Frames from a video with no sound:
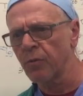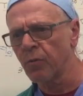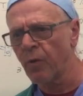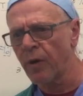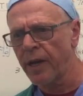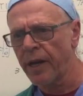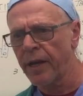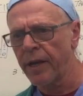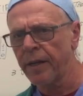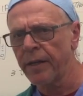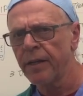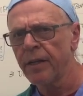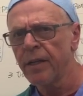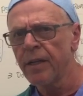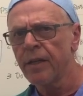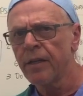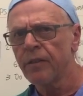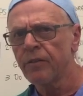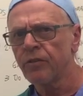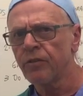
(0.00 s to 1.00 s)
way
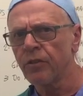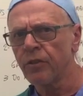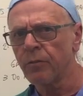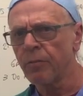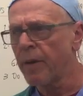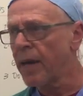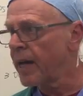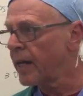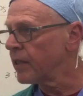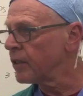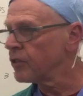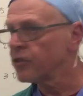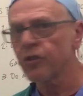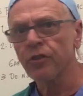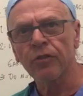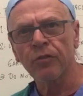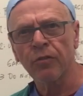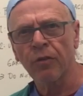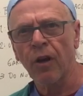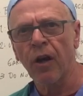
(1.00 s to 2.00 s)
to manage
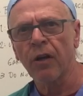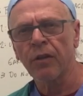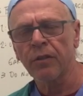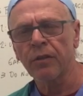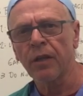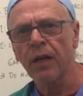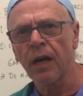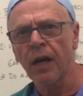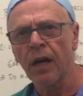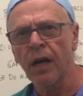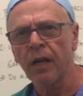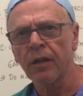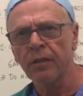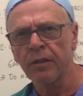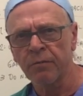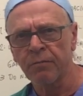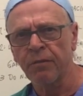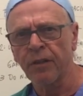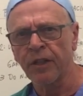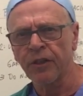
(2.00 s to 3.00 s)
lung
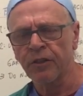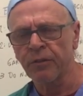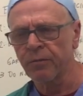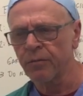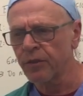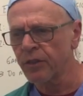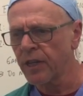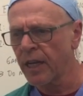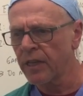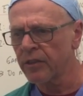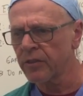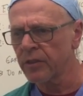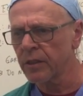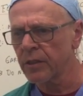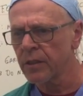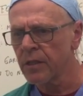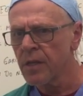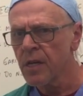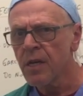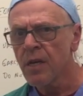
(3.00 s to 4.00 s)
inflation for testing.